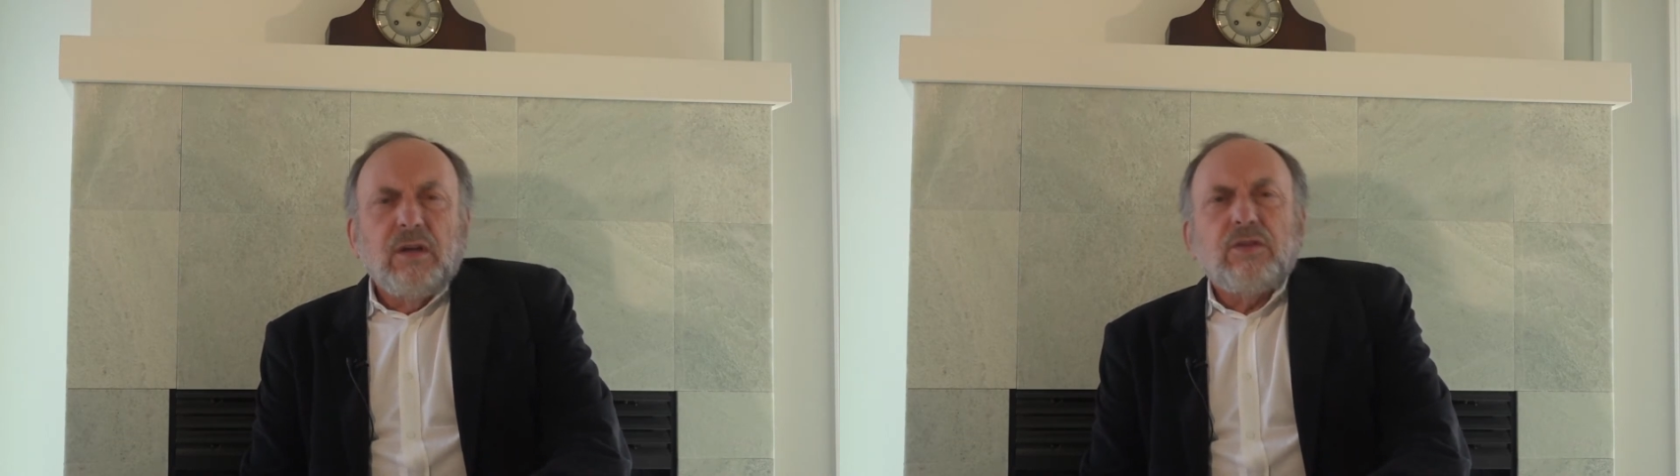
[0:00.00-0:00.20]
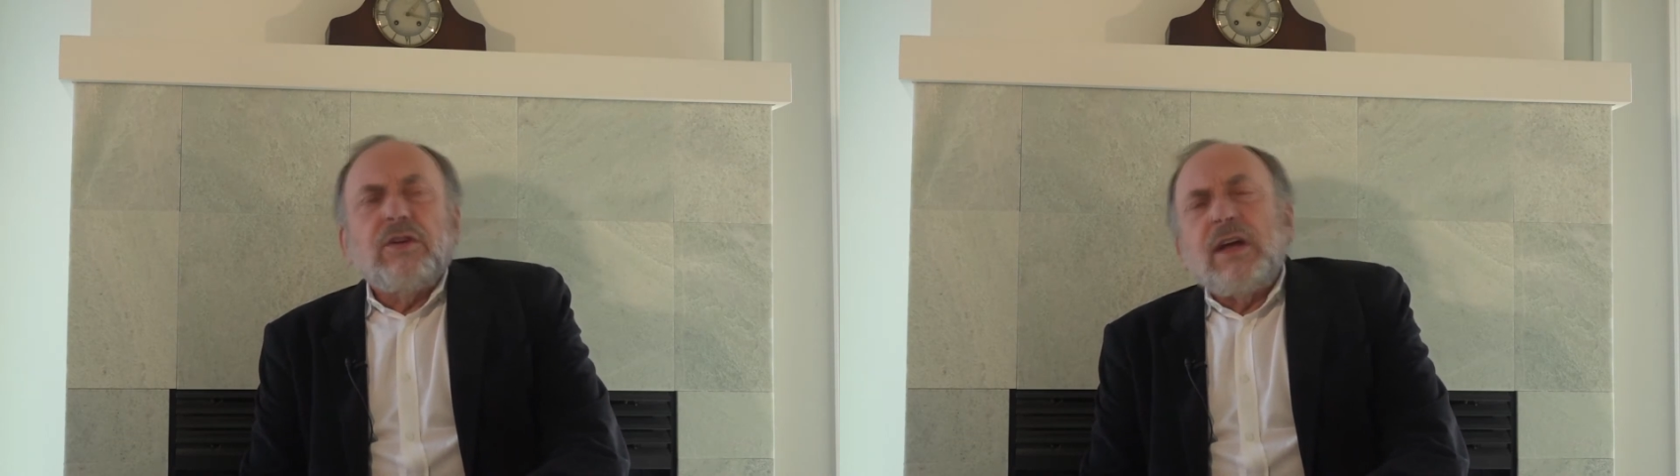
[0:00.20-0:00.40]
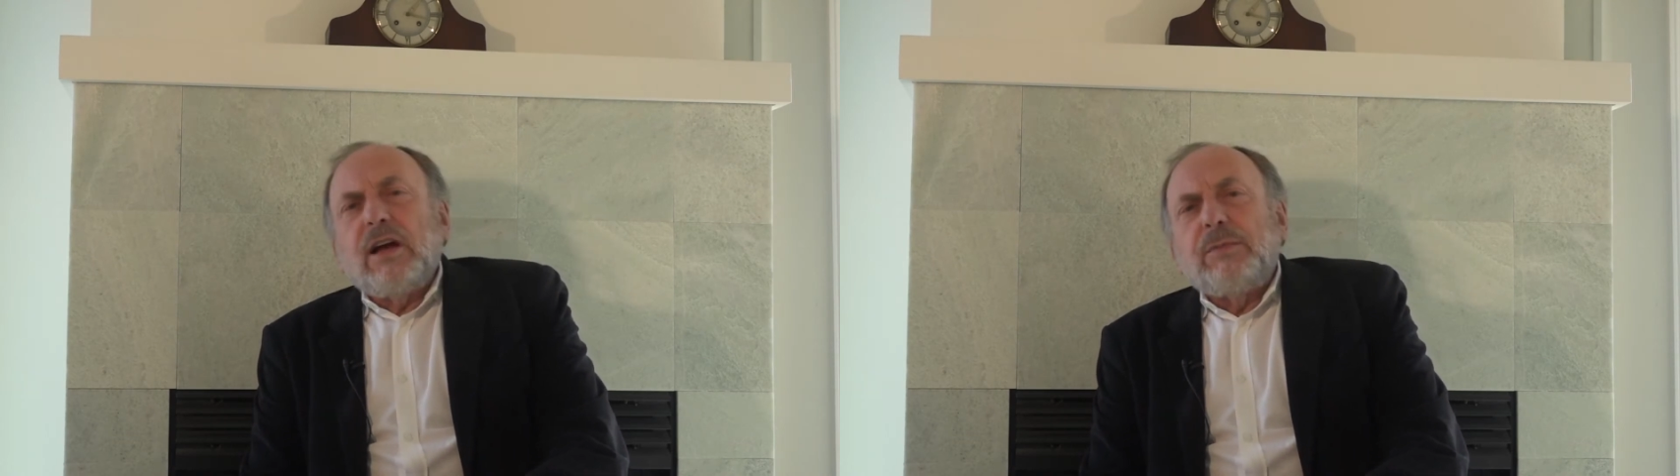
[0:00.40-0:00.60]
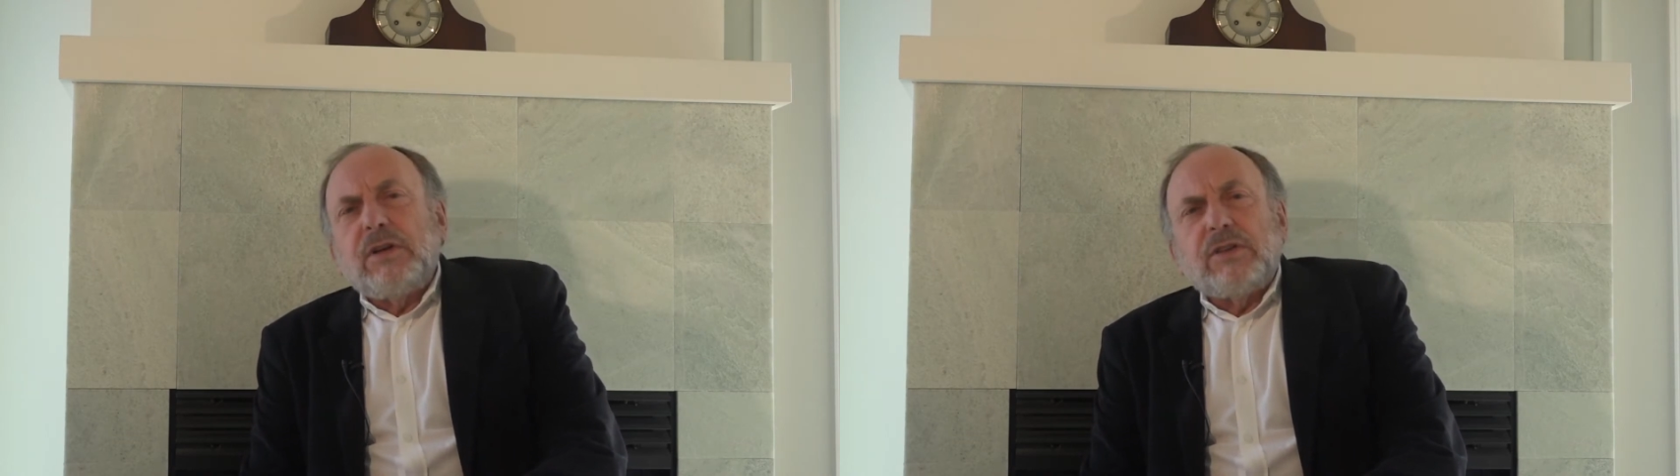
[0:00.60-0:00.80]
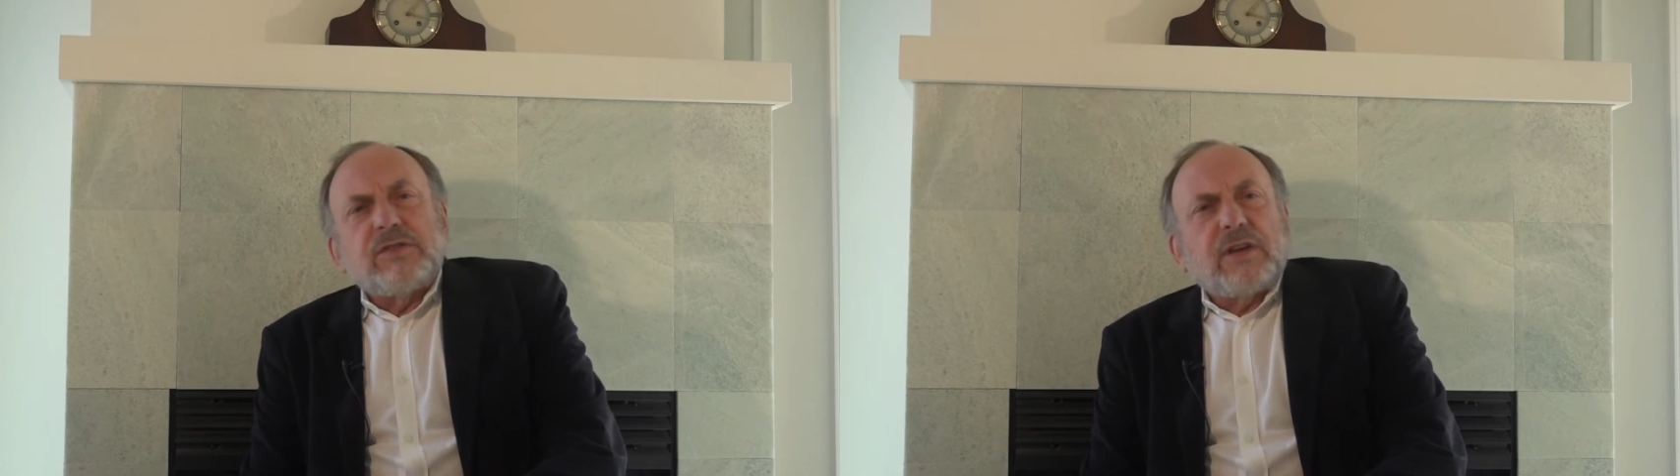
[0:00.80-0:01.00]
Today I'll be
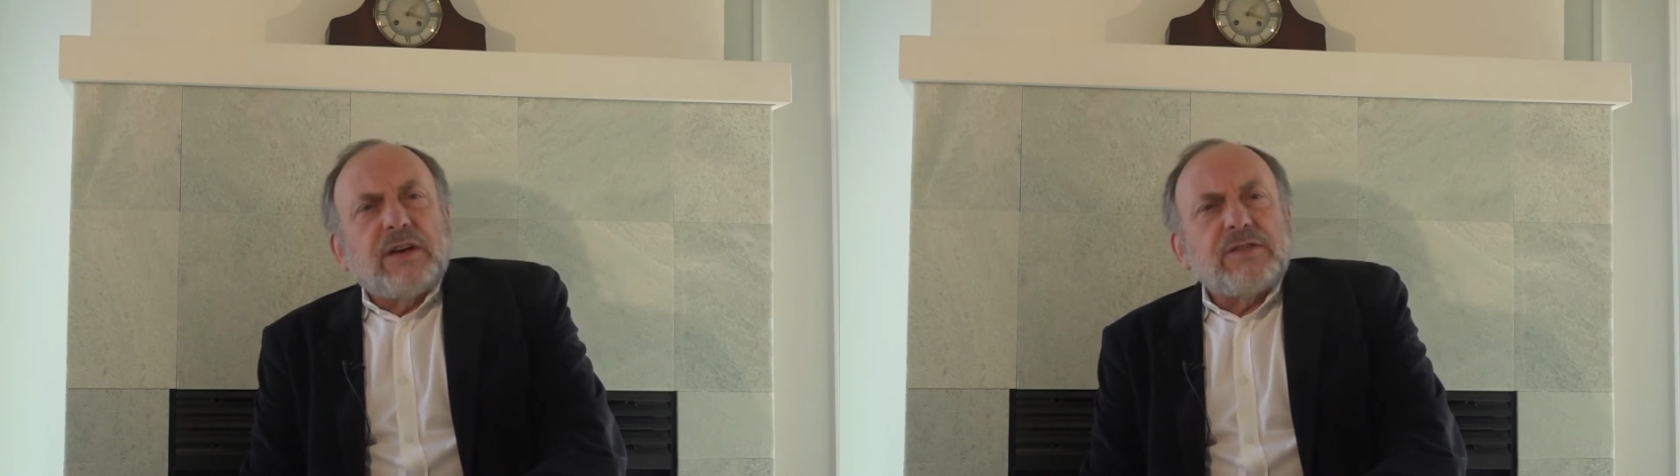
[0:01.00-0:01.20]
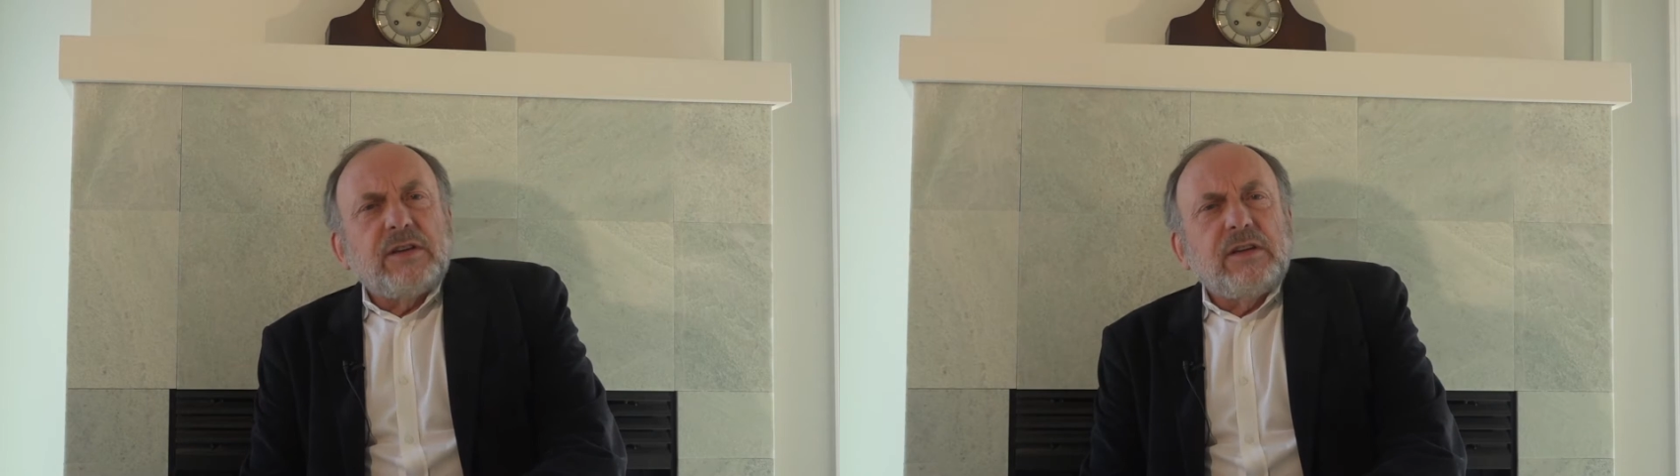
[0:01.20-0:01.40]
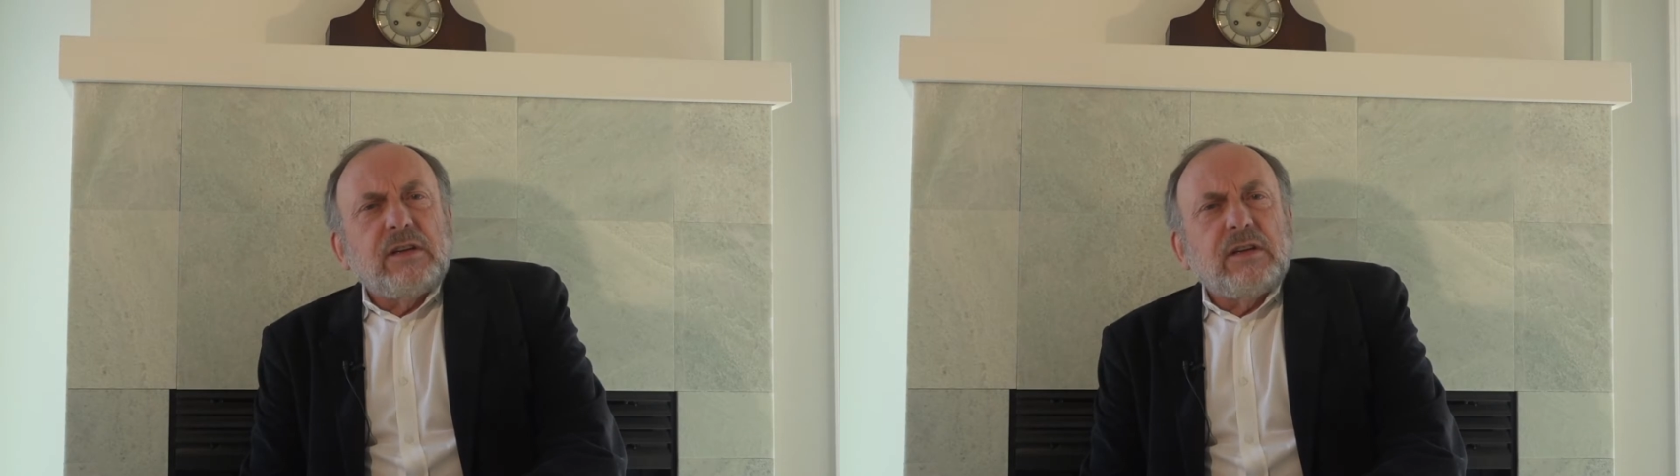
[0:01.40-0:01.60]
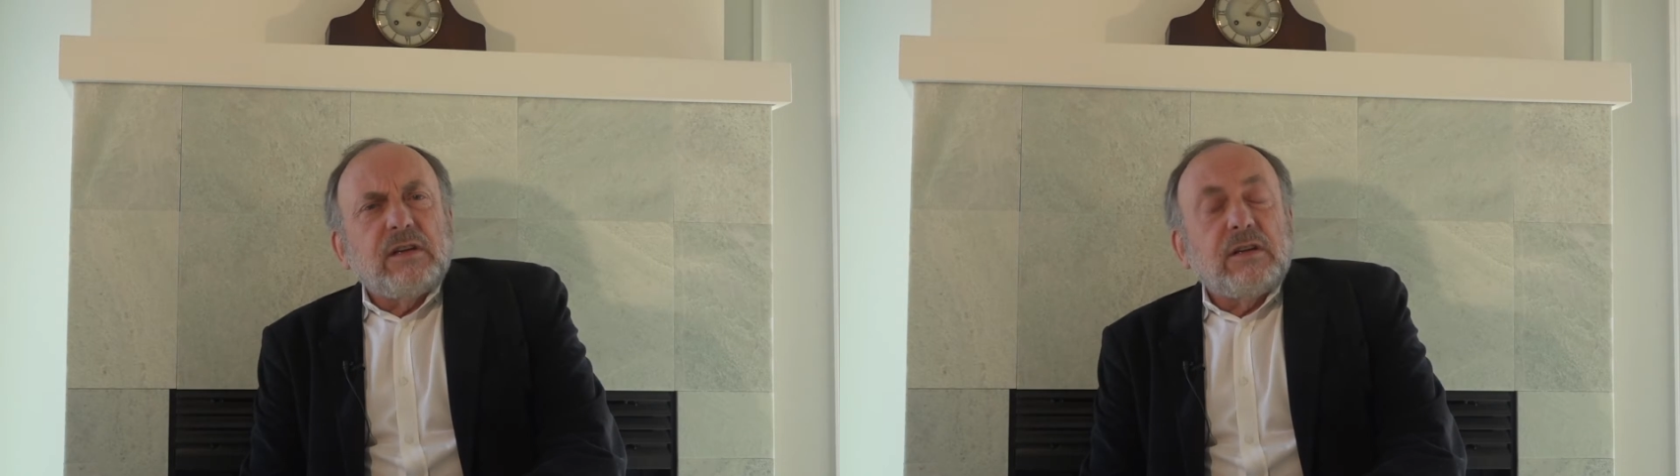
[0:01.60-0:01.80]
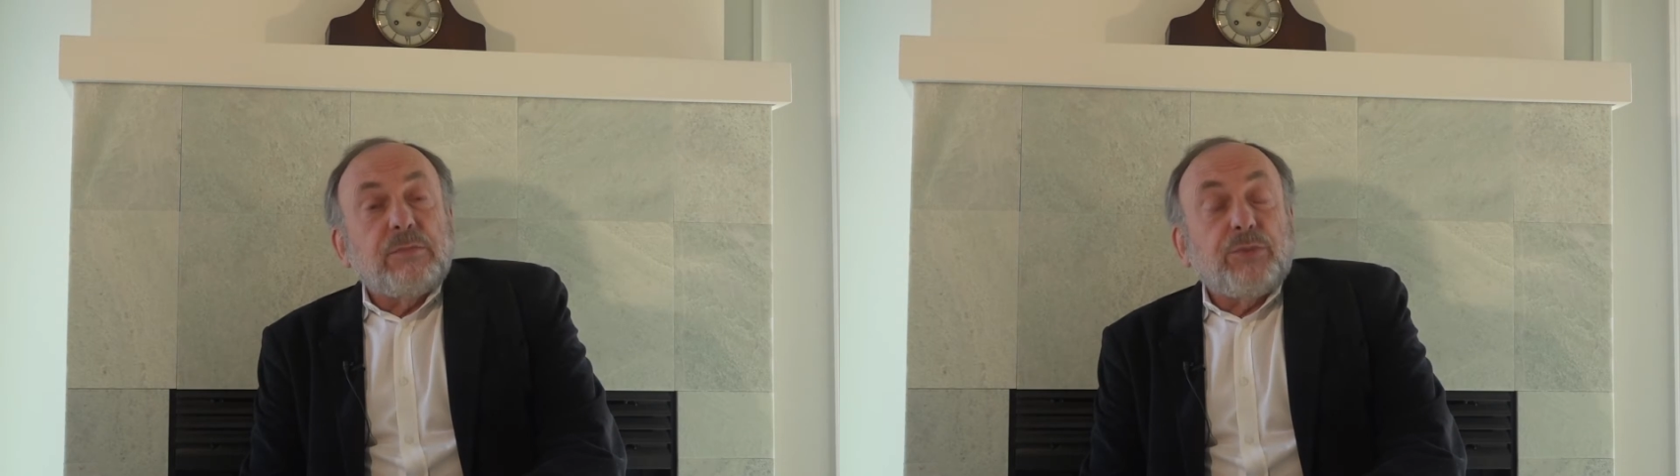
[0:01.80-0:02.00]
discussing a